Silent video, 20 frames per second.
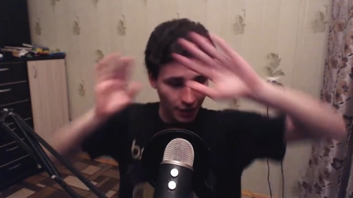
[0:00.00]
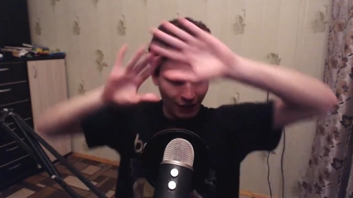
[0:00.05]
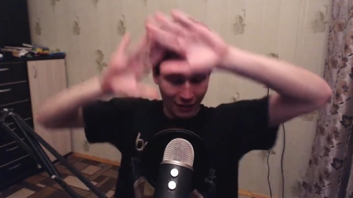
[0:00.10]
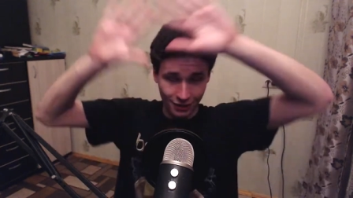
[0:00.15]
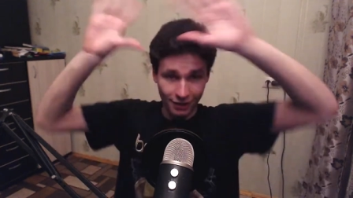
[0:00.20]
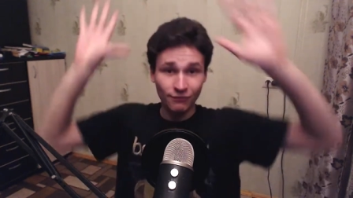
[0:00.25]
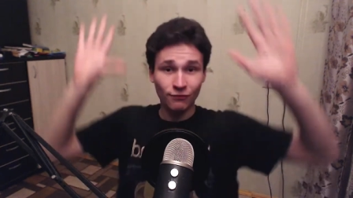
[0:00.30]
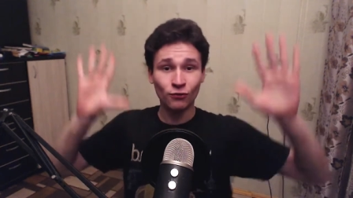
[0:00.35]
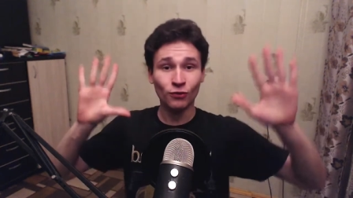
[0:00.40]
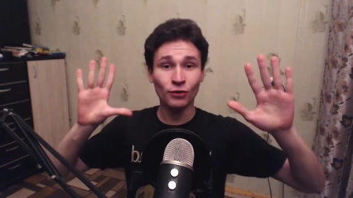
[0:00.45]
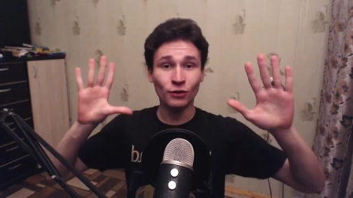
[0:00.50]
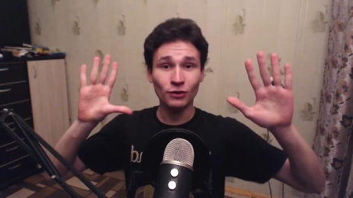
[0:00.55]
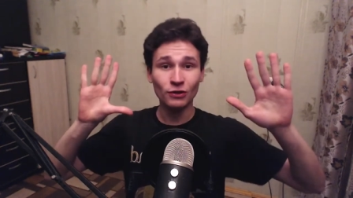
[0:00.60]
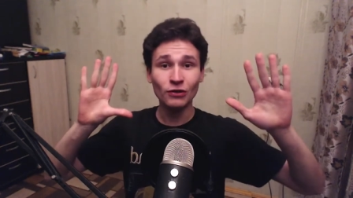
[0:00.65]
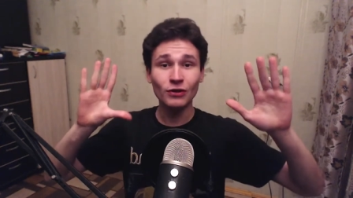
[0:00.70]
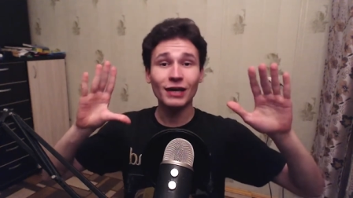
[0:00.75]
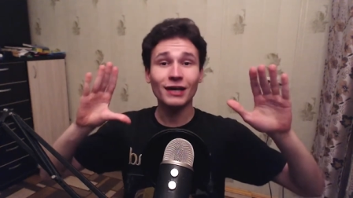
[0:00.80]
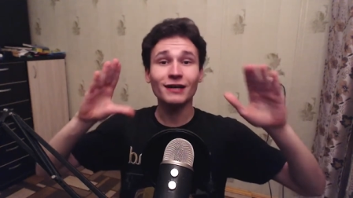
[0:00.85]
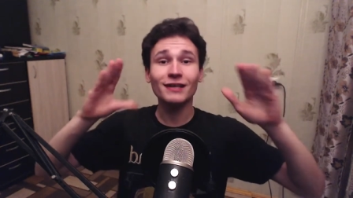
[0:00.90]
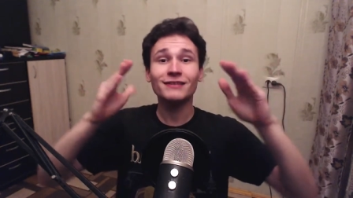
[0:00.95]
if we
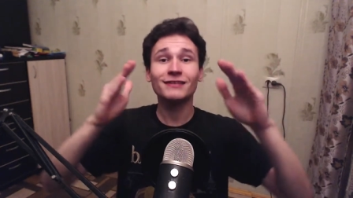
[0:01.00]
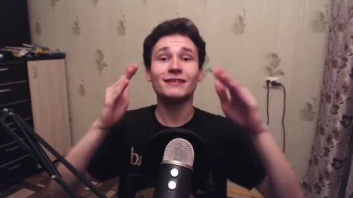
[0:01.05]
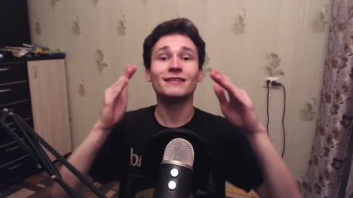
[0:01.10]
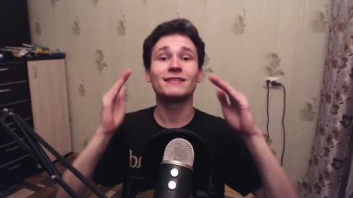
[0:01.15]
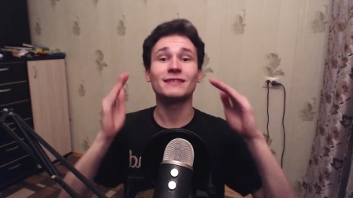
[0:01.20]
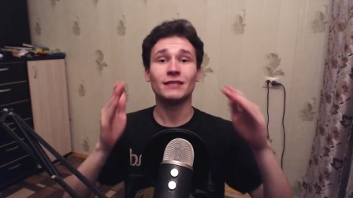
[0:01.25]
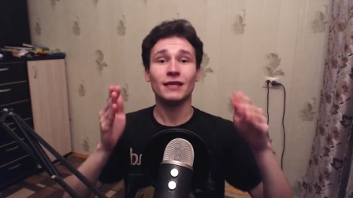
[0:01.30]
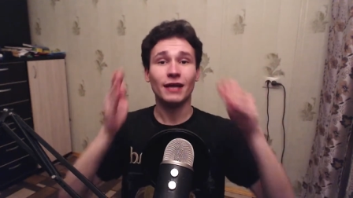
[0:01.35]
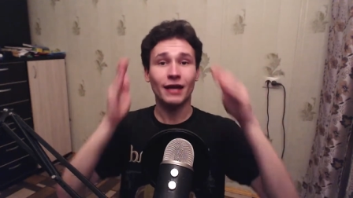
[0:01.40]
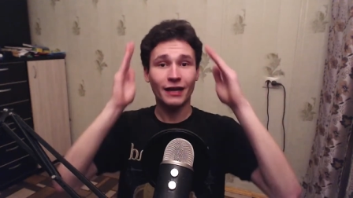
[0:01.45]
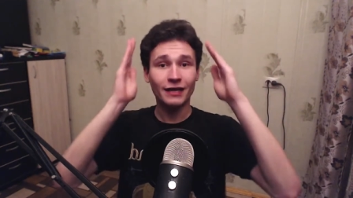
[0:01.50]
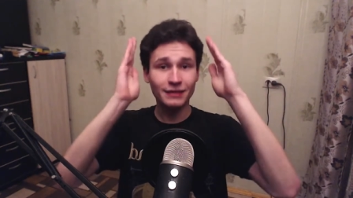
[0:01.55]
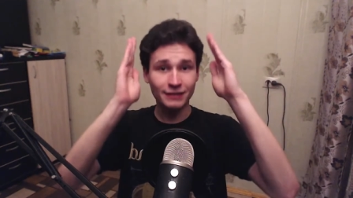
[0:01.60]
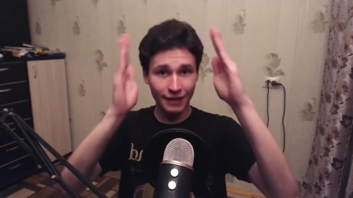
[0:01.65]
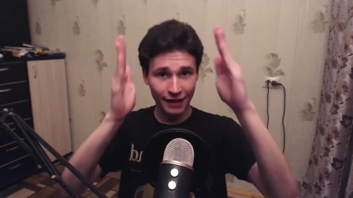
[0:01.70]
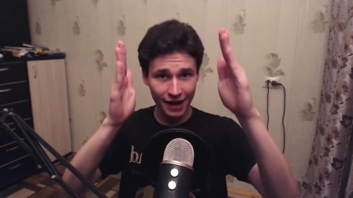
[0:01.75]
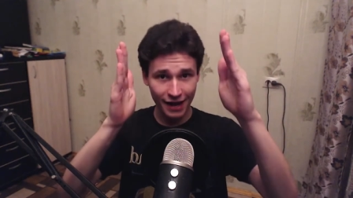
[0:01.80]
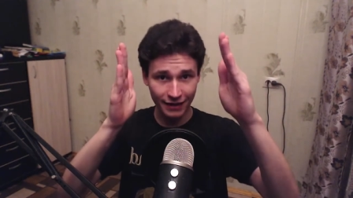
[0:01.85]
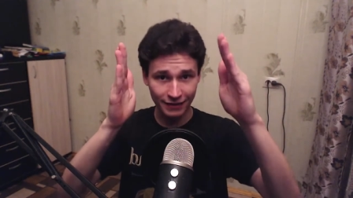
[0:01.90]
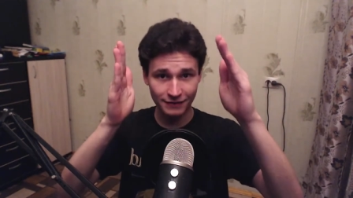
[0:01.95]
look it is it
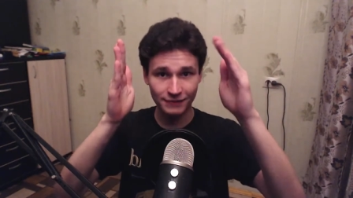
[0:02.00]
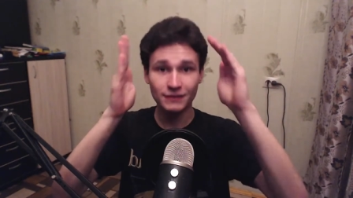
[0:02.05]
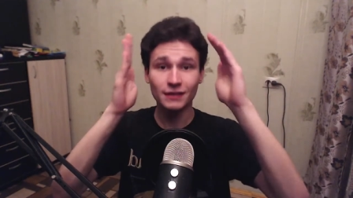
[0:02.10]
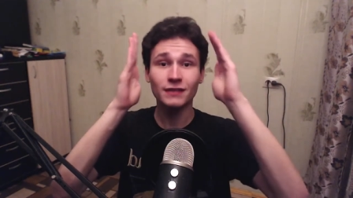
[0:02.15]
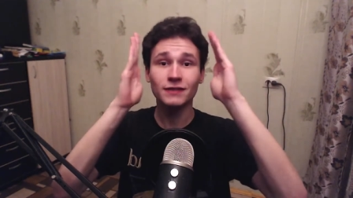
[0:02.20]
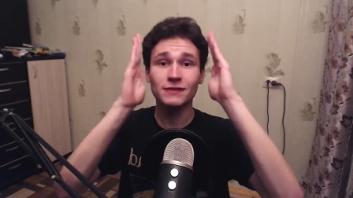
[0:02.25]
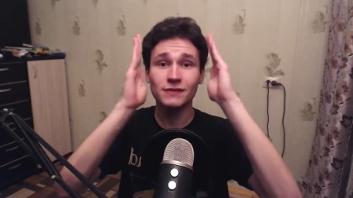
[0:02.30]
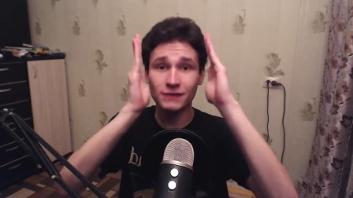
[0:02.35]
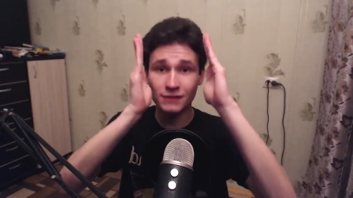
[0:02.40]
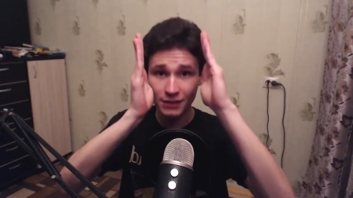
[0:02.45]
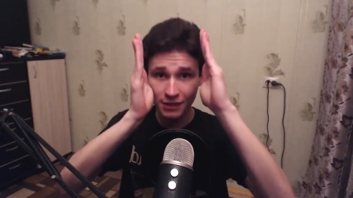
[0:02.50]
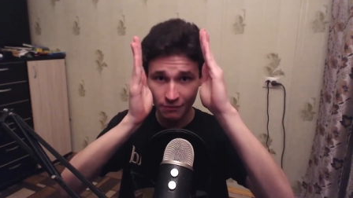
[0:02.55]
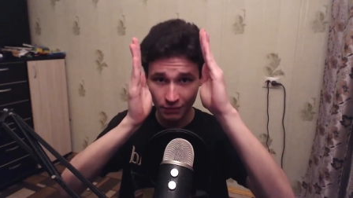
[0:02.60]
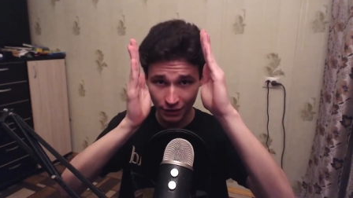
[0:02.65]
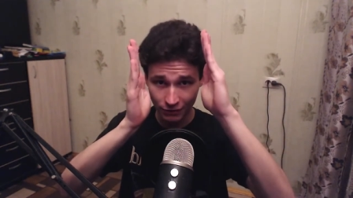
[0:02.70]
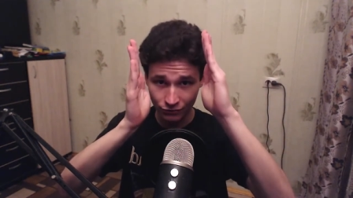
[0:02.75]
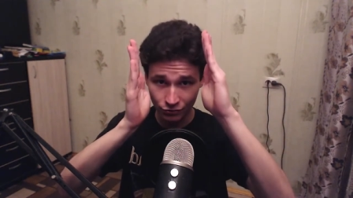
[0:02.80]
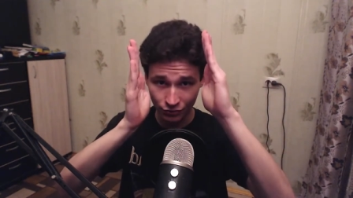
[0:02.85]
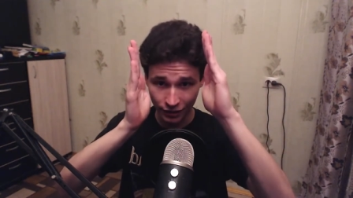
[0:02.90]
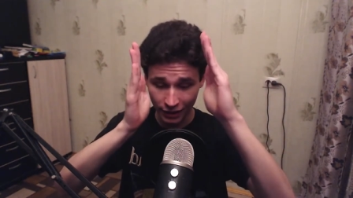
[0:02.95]
has
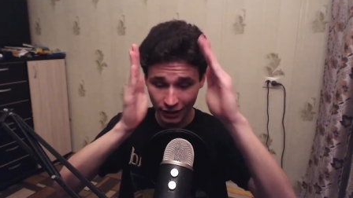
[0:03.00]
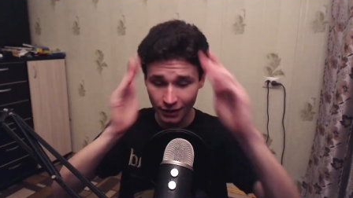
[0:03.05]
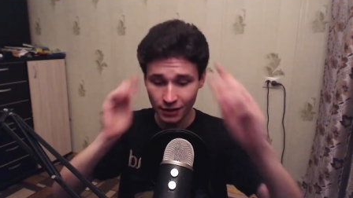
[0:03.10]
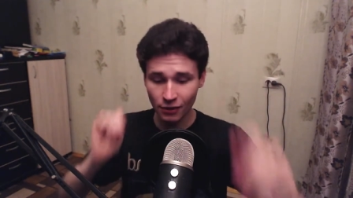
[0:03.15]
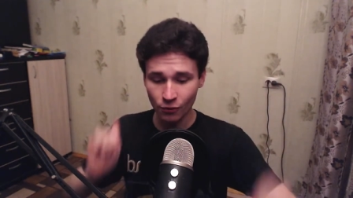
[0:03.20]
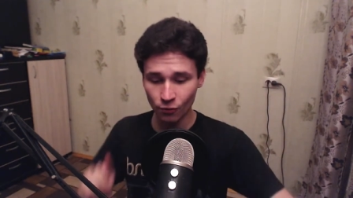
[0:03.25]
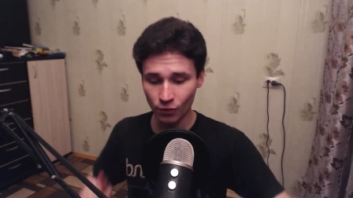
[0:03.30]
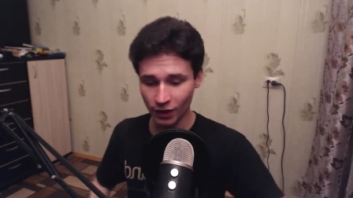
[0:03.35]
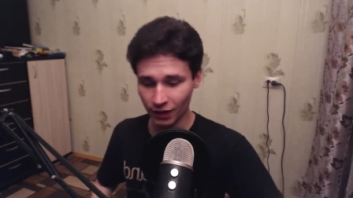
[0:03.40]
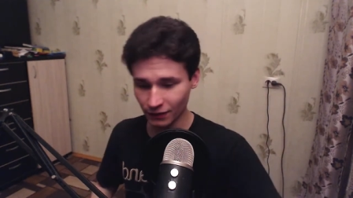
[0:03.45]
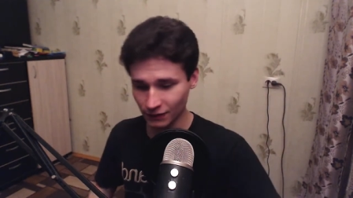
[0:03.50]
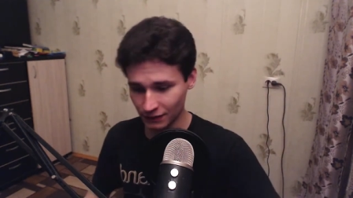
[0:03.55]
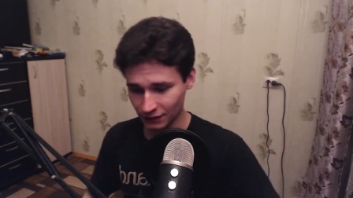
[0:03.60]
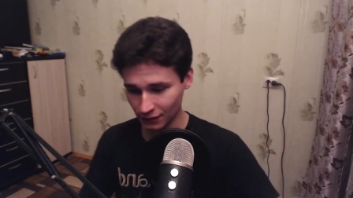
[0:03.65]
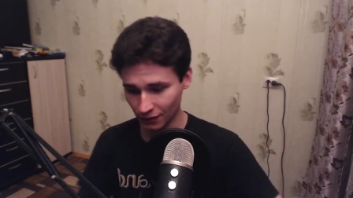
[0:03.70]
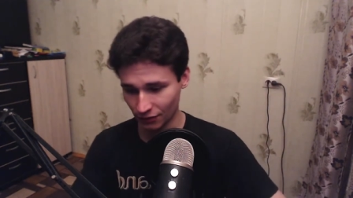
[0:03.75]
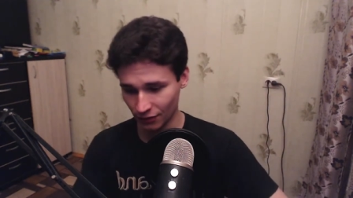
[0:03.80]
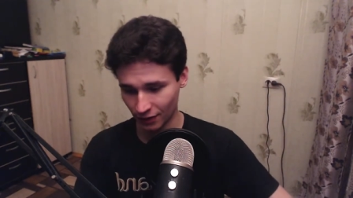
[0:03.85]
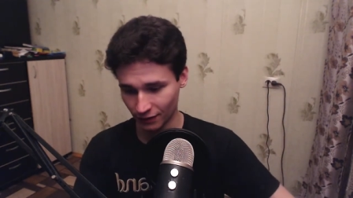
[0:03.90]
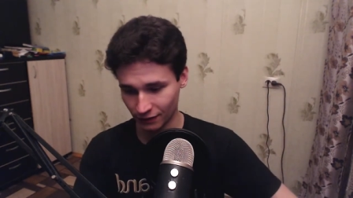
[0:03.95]
symmetry we can
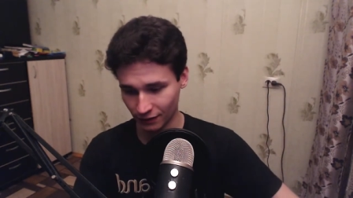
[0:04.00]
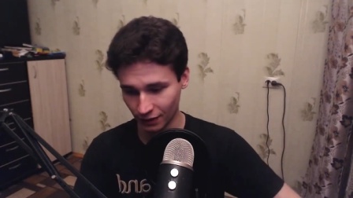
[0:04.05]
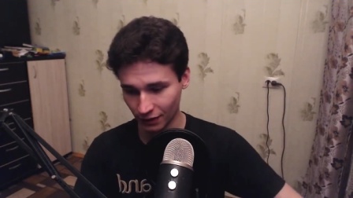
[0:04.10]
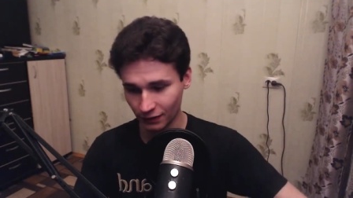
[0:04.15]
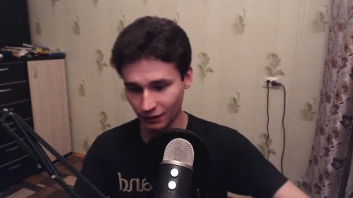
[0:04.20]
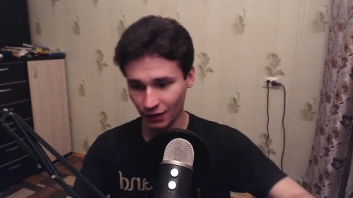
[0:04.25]
see that it